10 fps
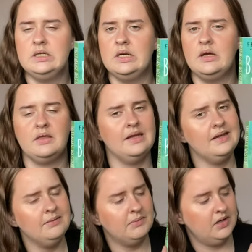I think
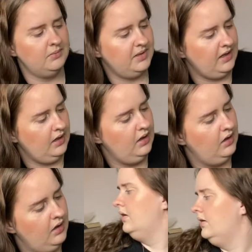it might be.
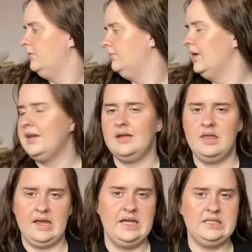Um, and I
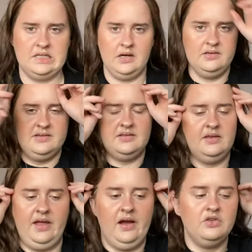think he does
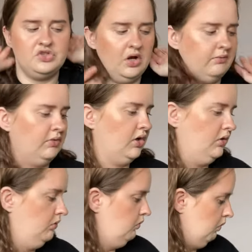that genre
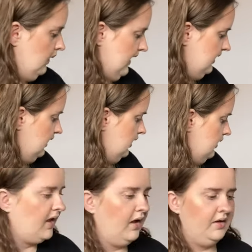well.
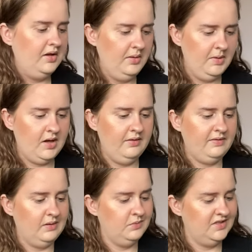Another book I
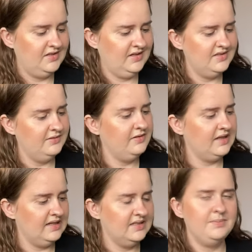found was Dance of
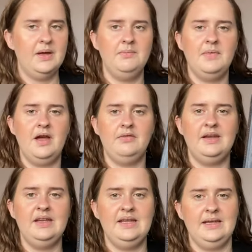Thieves by
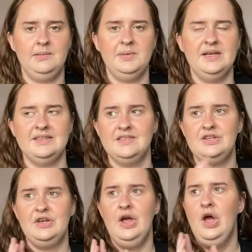Mary E. Pearson.